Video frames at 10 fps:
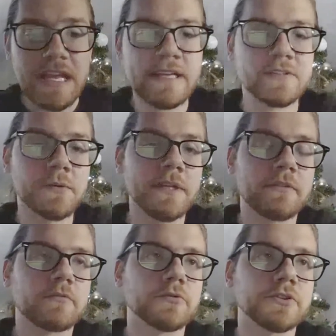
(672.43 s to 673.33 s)
It's really
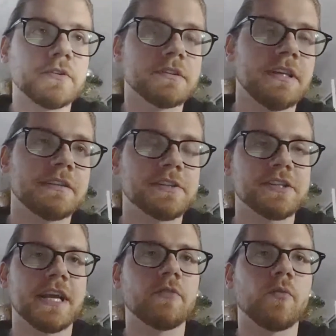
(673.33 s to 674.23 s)
crucial to
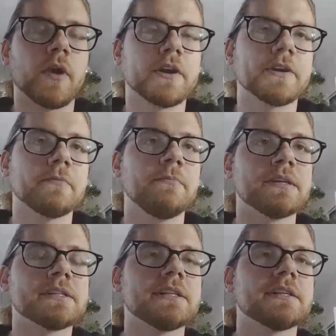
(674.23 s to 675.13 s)
understand where your
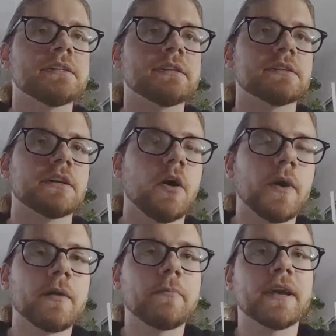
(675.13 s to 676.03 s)
business is
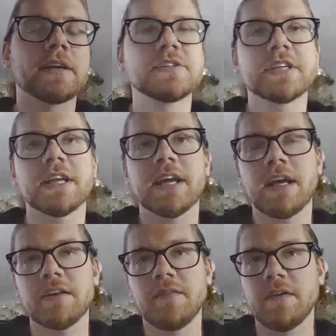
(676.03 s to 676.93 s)
going because you can
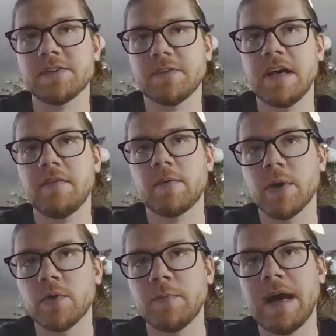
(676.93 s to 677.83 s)
kind of also have a
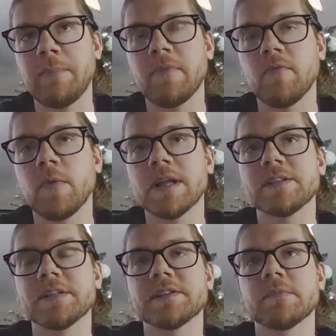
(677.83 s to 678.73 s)
roadmap of what
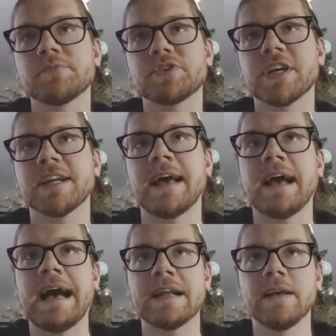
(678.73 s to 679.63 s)
systems you're going
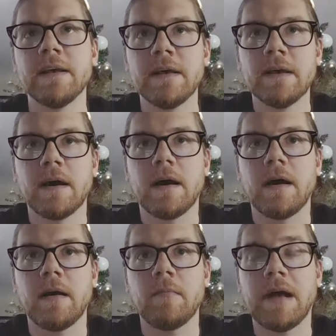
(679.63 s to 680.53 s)
to add
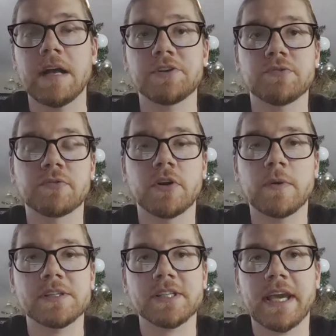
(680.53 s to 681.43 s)
as you
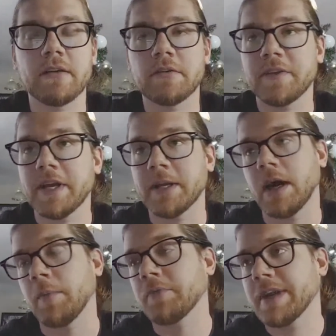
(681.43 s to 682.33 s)
grow and scale if you're going
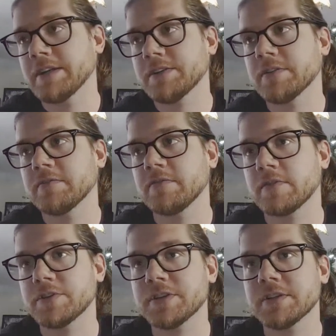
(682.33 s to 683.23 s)
to upgrade certain
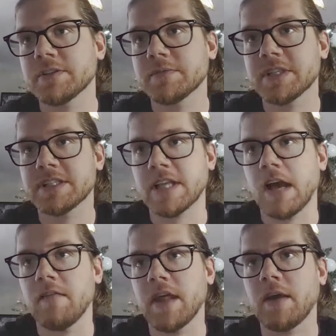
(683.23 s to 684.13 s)
versions. So it's good to
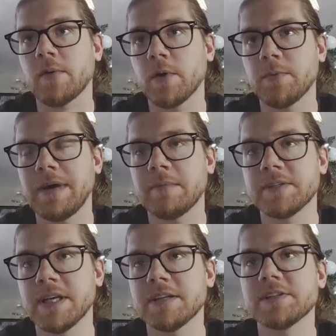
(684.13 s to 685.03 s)
have that roadmap
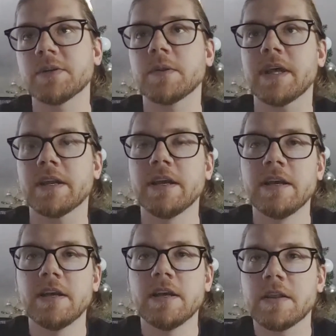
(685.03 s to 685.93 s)
set so then
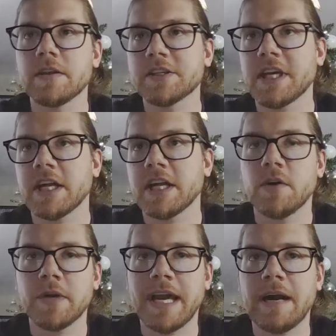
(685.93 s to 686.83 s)
there's kind of
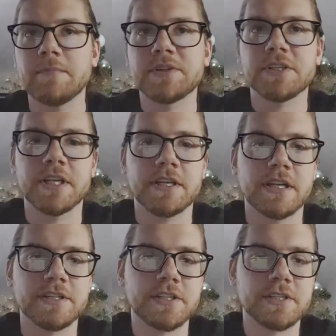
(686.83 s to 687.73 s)
no gaps
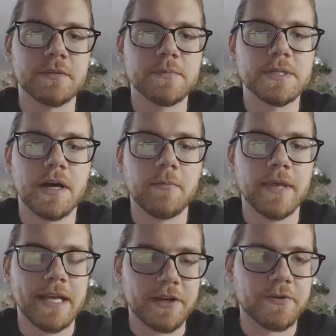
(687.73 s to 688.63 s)
in systems not
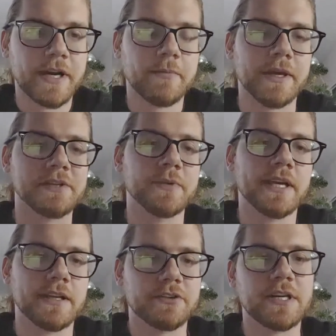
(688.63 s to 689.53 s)
being integrated because
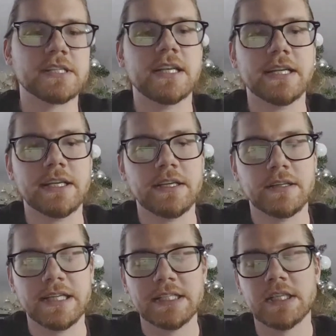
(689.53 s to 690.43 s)
we can address that
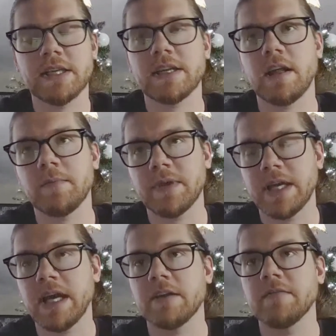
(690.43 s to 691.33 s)
easily and help
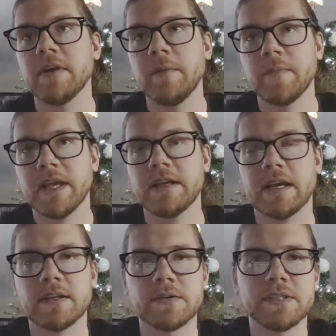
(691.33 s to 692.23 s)
you kind of
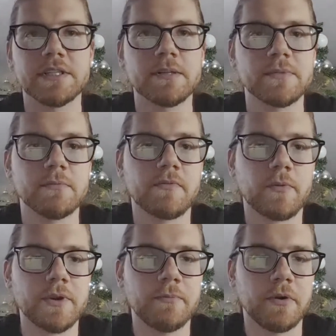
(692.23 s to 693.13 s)
connect those systems
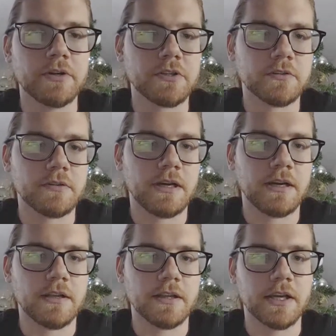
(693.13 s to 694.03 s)
before you push
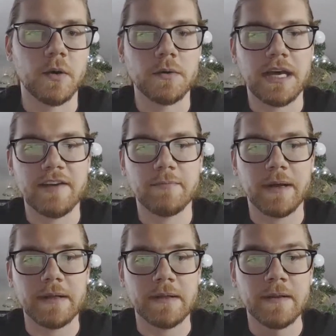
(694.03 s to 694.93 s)
the go live
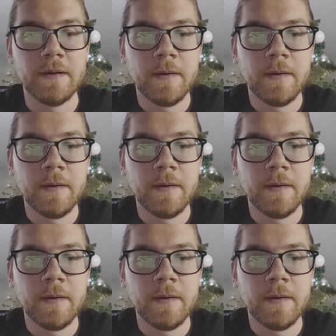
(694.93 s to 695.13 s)
button.